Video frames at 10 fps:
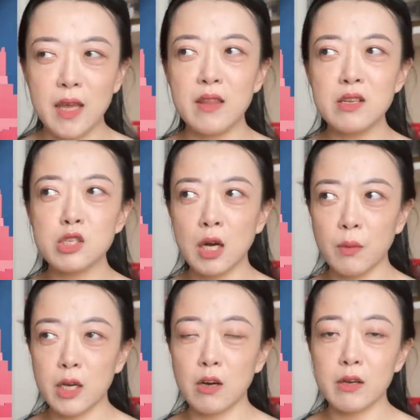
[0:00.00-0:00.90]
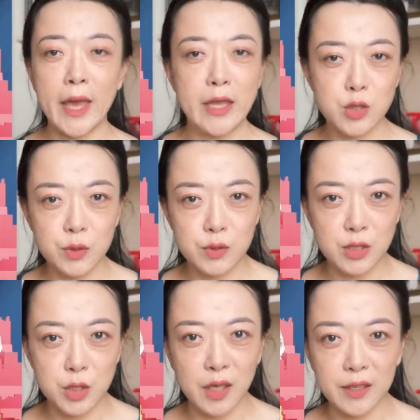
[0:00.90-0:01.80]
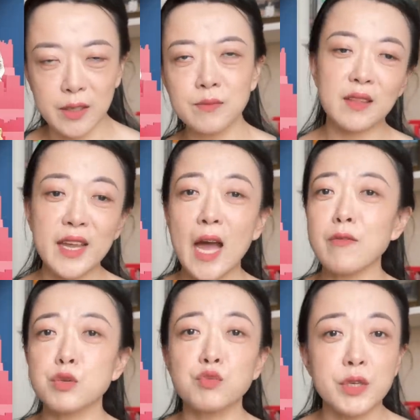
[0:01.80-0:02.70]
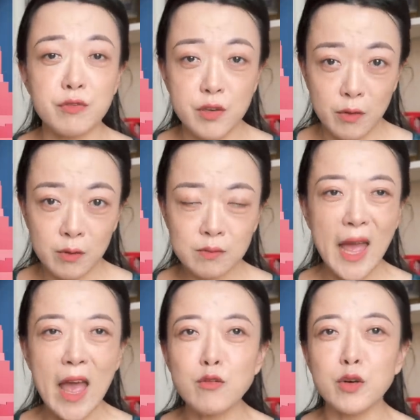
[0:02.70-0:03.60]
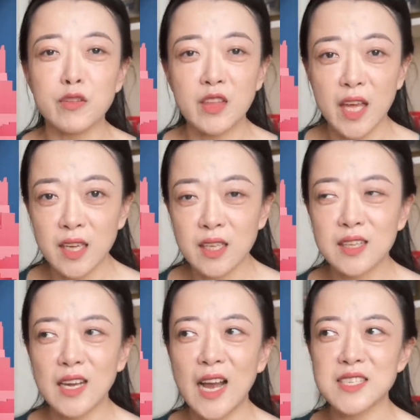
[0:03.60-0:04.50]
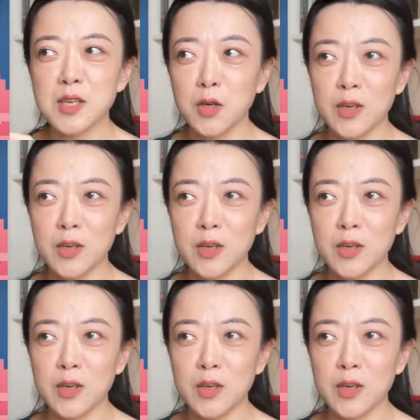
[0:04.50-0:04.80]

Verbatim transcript: and then Zhao Wei got cancelled in China. They have to refilm everything that has her